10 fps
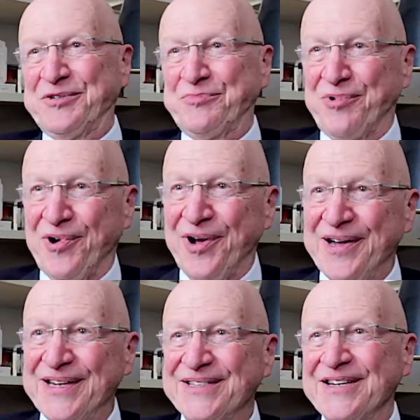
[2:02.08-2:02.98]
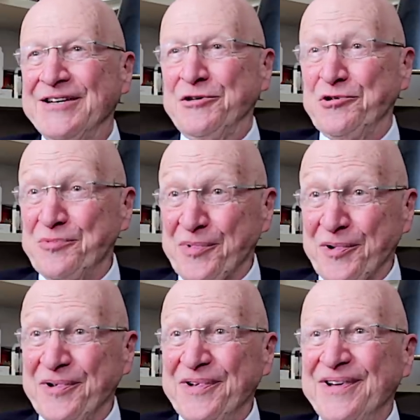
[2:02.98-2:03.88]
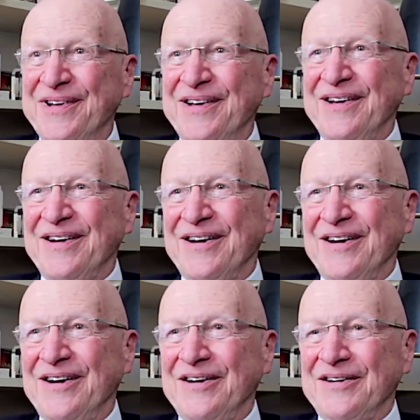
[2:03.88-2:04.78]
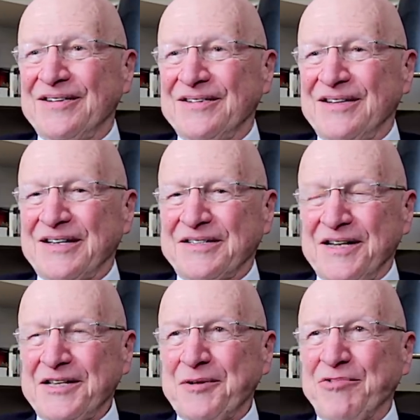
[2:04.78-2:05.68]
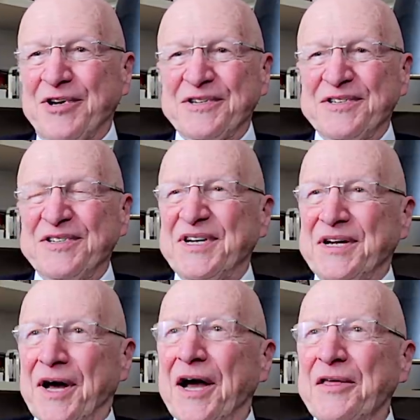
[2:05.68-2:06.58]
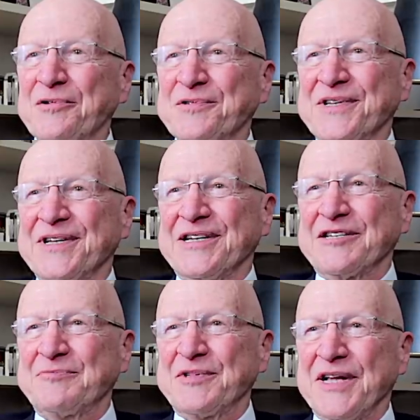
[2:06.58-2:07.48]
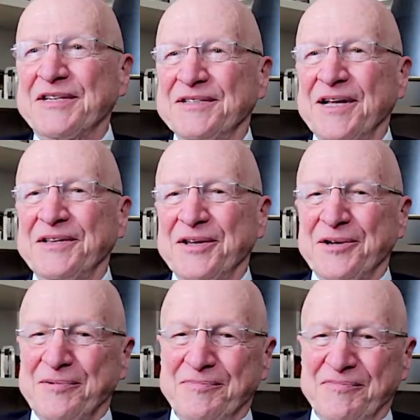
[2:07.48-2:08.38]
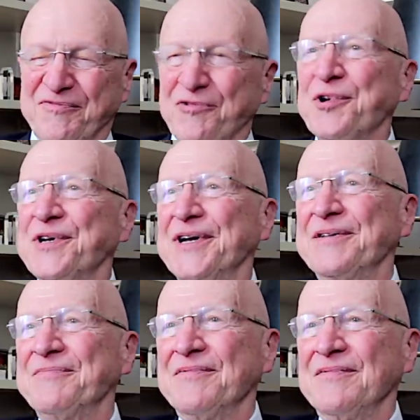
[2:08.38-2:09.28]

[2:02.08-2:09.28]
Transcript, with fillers: surprise, humor. It's not that Protestants deny those things, but that's not their forte.